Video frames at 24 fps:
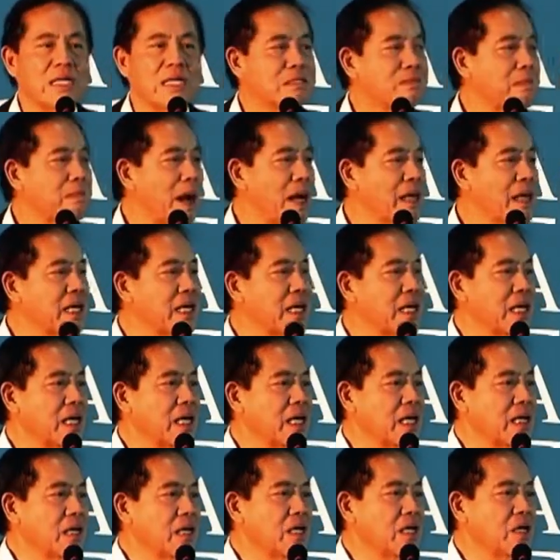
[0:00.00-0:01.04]
a
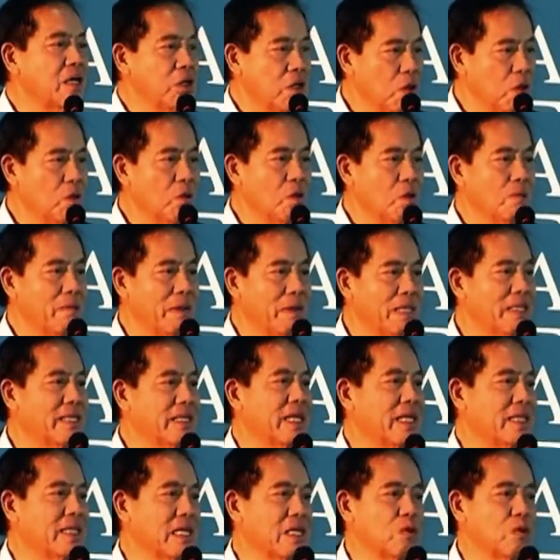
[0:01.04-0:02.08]
spanking new
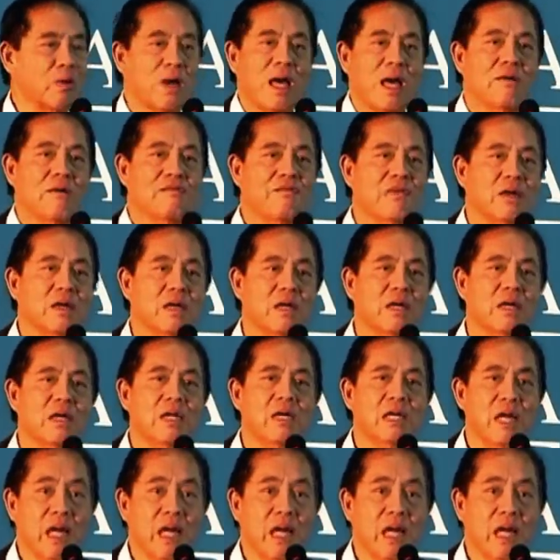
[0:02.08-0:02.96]
building that we have here.